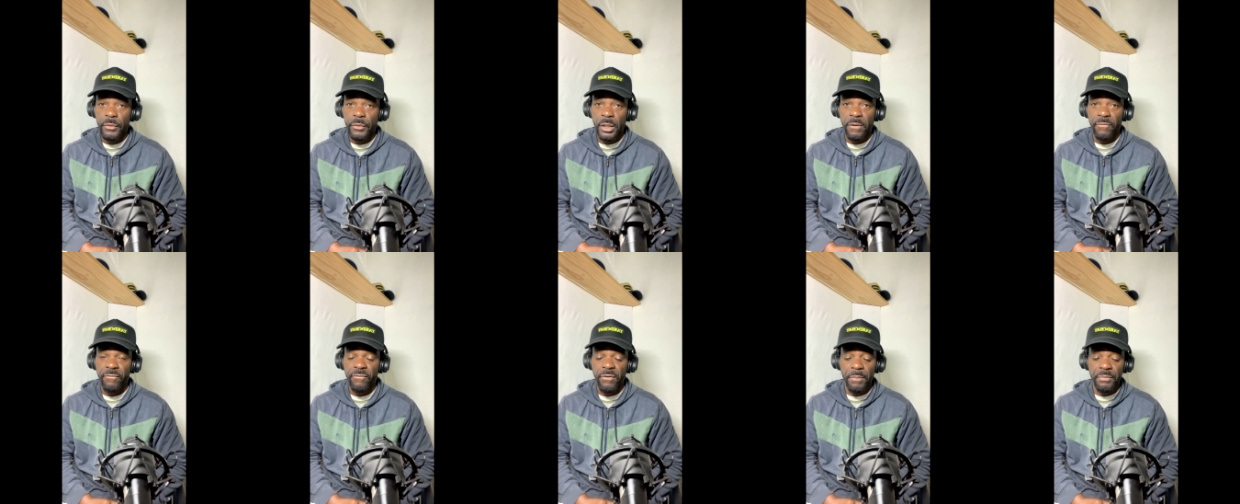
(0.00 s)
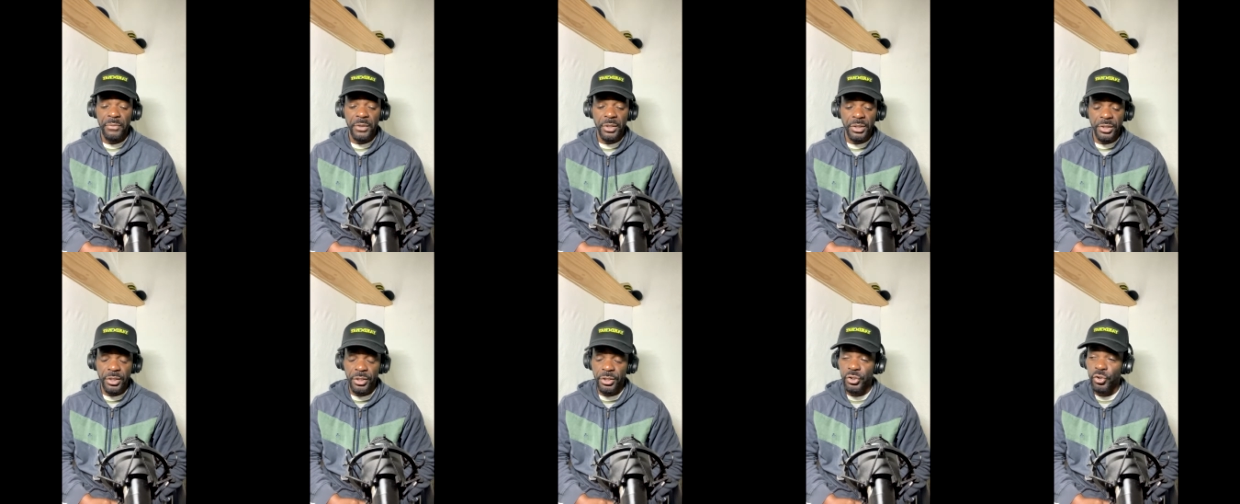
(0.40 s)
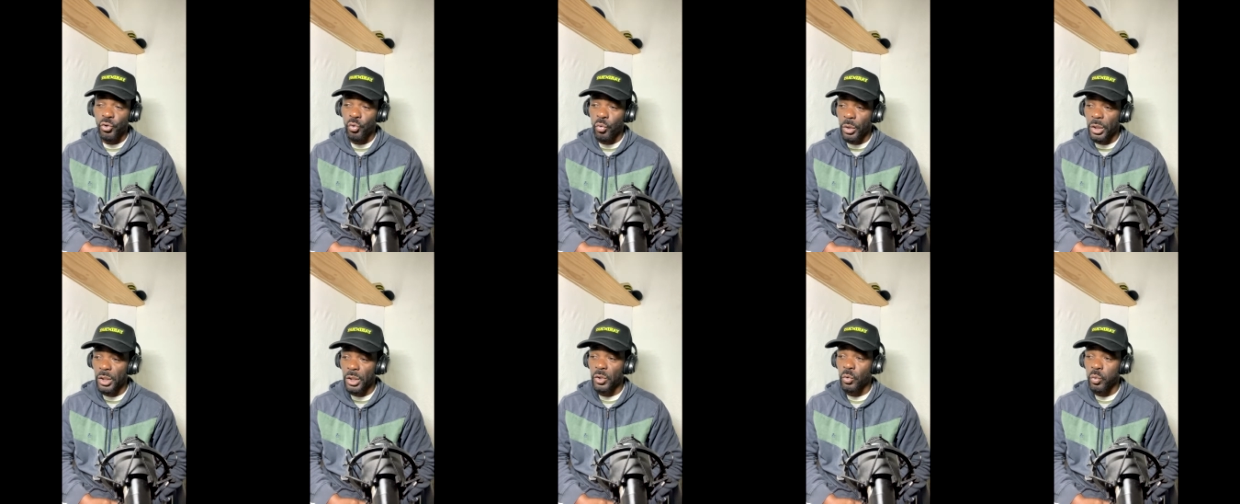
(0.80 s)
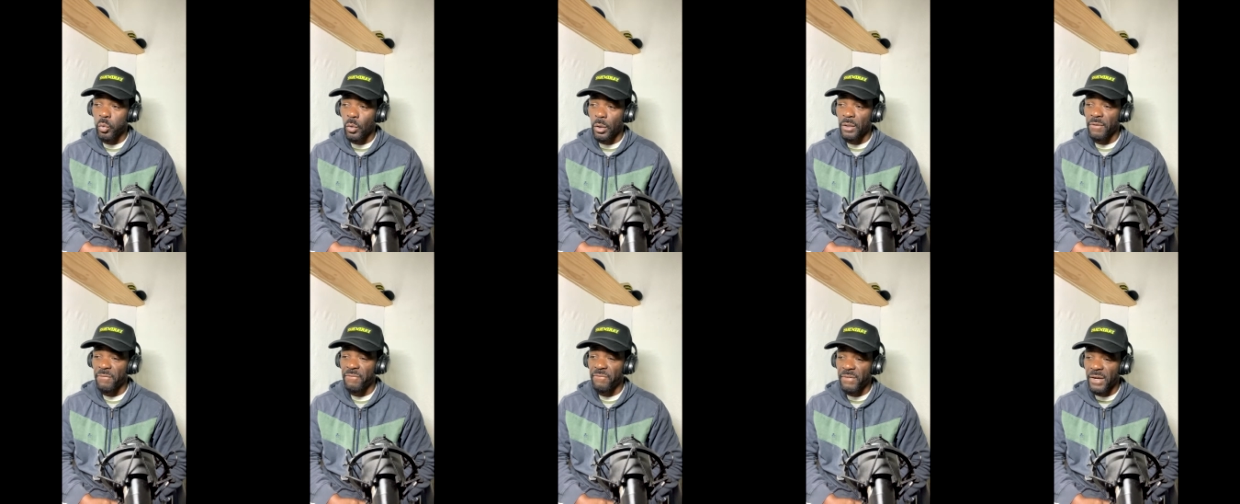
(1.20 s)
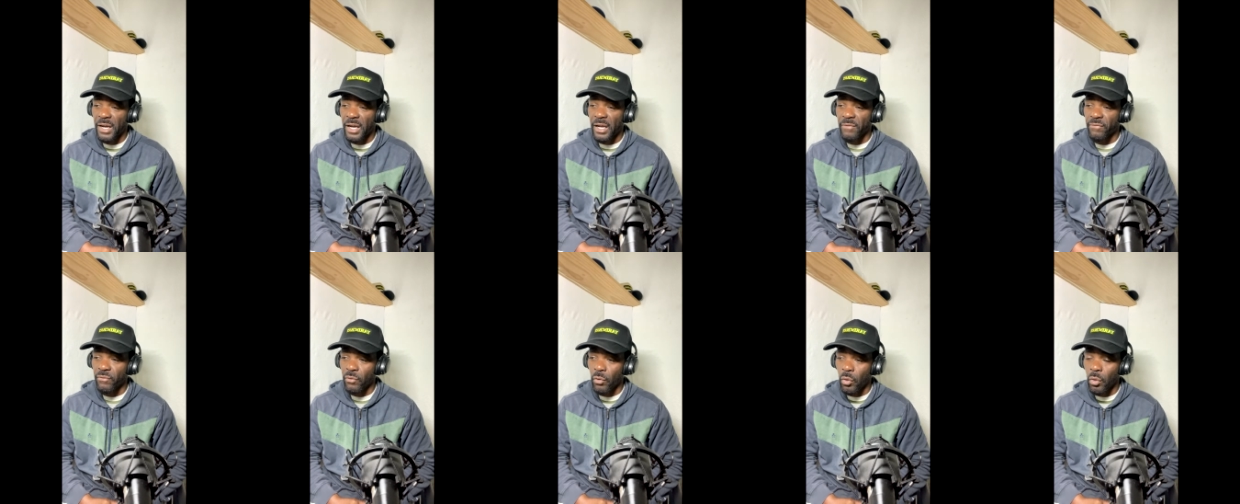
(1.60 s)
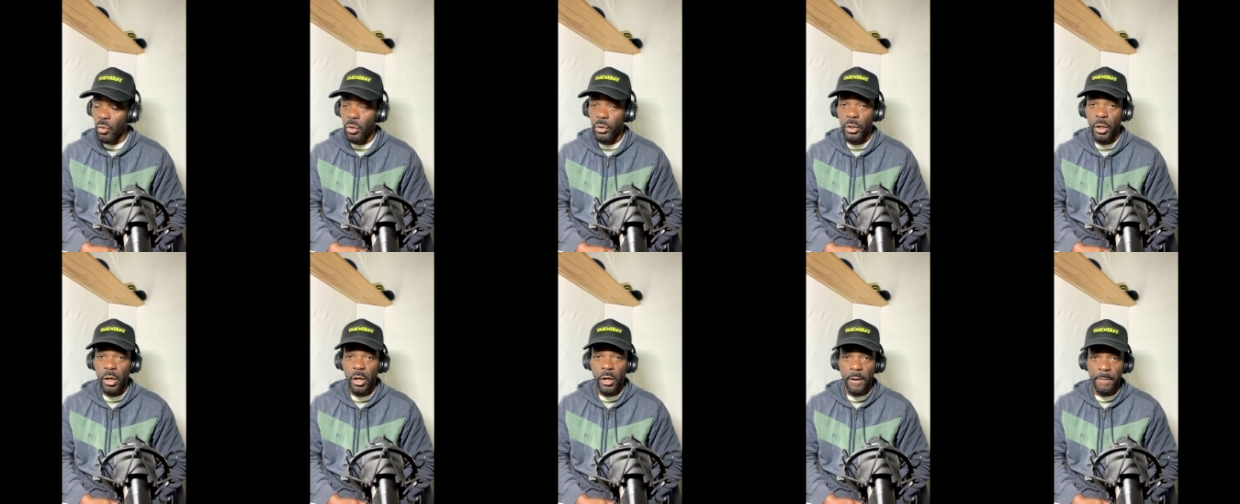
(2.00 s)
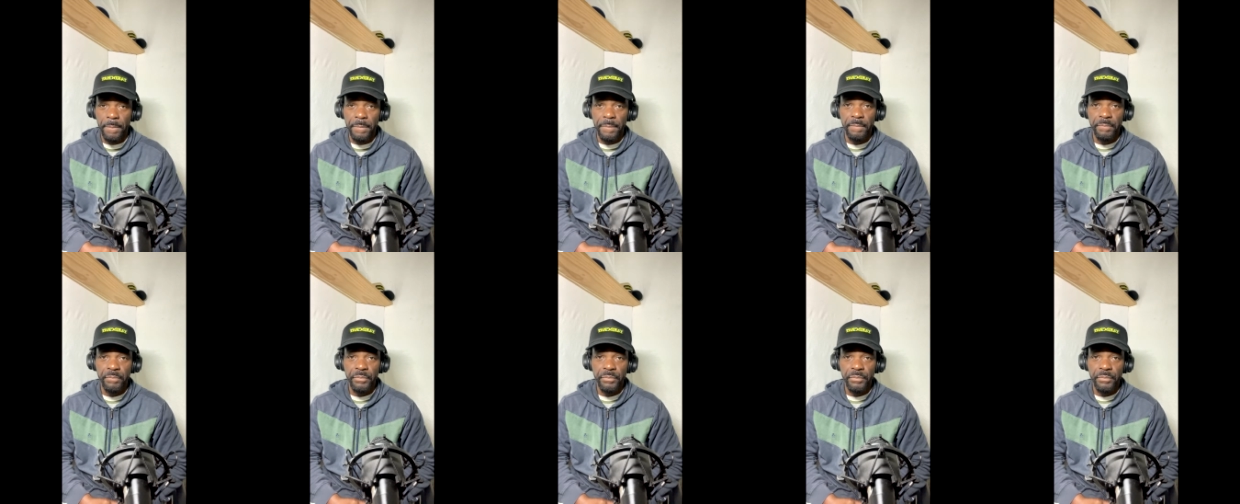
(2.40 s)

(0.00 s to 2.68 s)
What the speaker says: from the year 2025 on up,